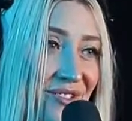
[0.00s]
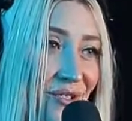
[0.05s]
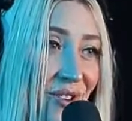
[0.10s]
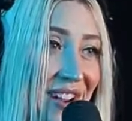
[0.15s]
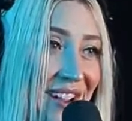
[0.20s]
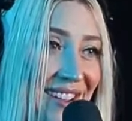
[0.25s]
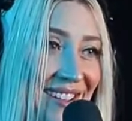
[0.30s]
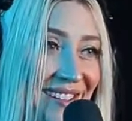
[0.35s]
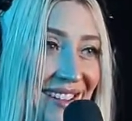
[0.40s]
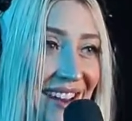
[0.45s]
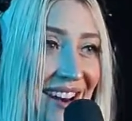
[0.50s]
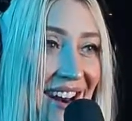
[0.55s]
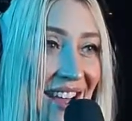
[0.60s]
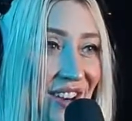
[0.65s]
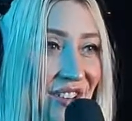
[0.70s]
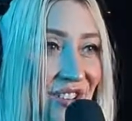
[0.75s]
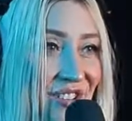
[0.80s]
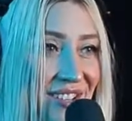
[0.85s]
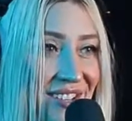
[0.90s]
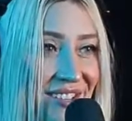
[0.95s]
great
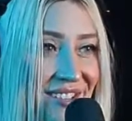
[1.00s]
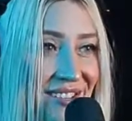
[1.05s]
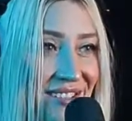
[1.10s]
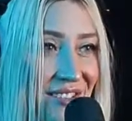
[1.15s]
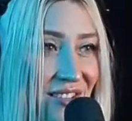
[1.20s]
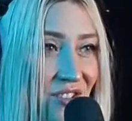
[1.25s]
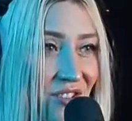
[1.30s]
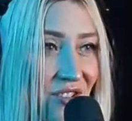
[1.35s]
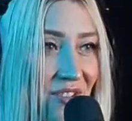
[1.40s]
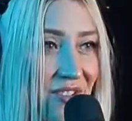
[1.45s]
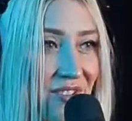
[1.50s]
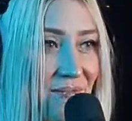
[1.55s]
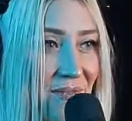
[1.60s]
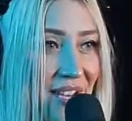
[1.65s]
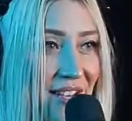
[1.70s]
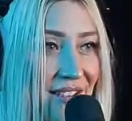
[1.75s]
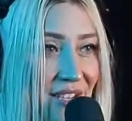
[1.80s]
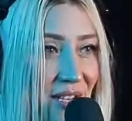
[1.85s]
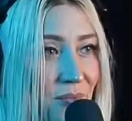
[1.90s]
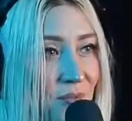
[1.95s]
connections and just
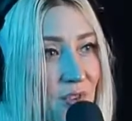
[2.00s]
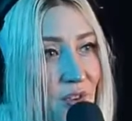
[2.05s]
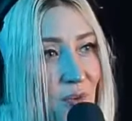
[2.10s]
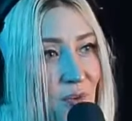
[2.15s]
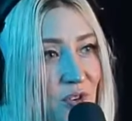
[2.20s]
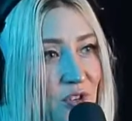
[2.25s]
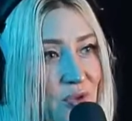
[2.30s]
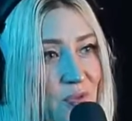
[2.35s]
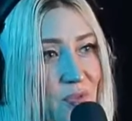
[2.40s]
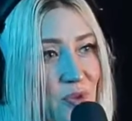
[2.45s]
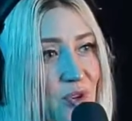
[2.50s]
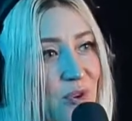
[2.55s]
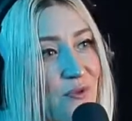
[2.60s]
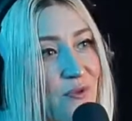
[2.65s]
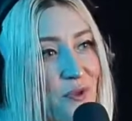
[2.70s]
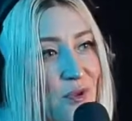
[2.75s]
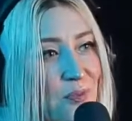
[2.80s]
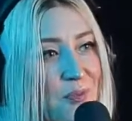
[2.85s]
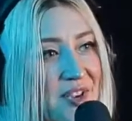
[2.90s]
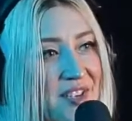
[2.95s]
met some of the most
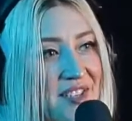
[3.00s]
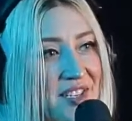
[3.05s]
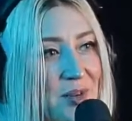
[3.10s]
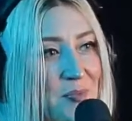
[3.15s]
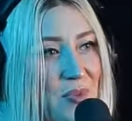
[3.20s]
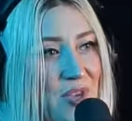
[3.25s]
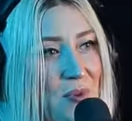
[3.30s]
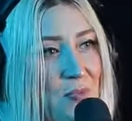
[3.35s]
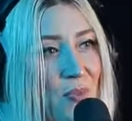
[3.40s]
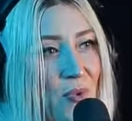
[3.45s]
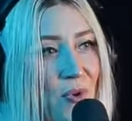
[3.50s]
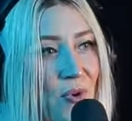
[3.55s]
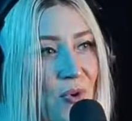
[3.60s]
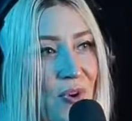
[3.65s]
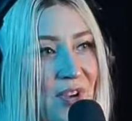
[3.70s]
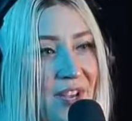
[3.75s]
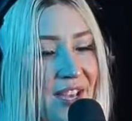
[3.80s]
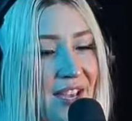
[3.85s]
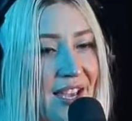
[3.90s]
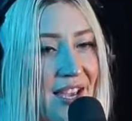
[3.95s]
beautiful, amazing people.